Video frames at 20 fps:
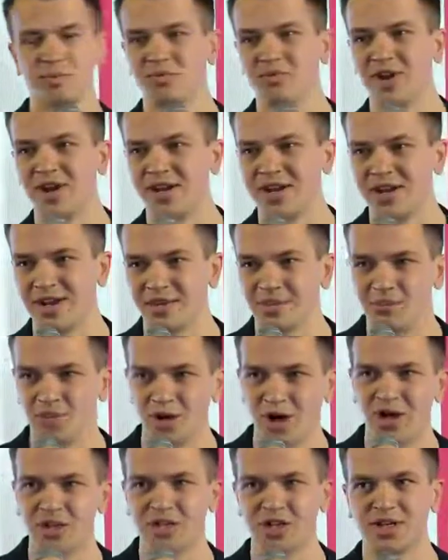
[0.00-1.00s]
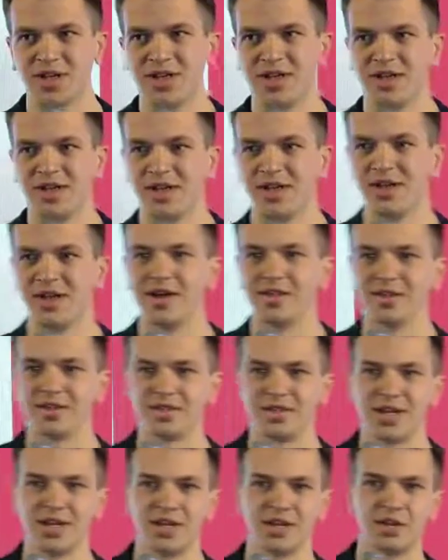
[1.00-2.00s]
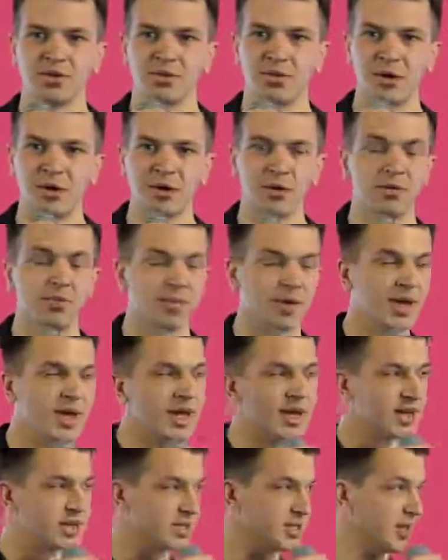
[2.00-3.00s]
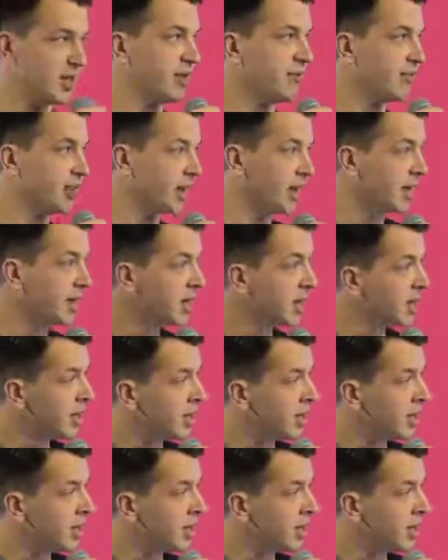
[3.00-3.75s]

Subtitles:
creating a project and understanding to whom he's delivering.